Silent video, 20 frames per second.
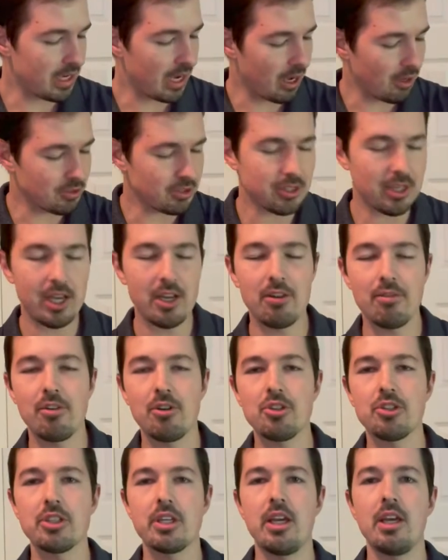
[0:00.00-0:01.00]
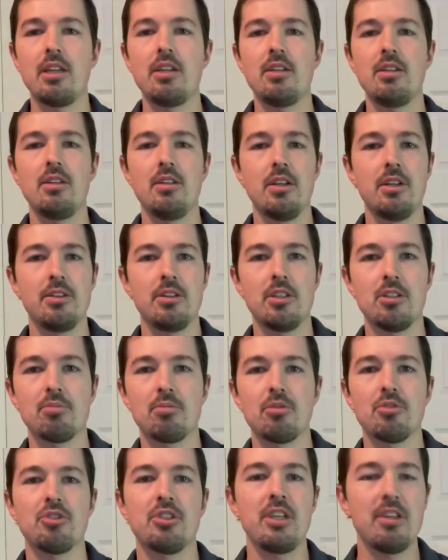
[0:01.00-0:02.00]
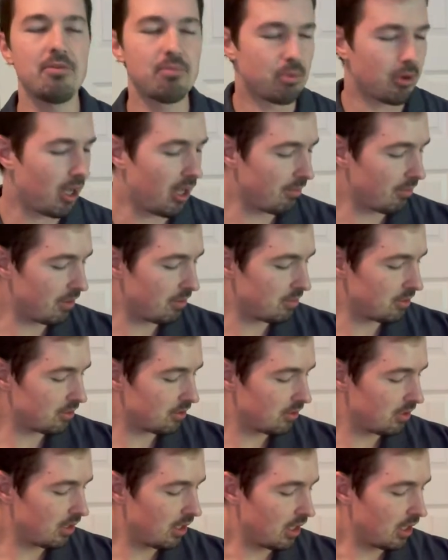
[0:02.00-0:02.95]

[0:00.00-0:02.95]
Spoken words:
outside of our skin, these perceived problems,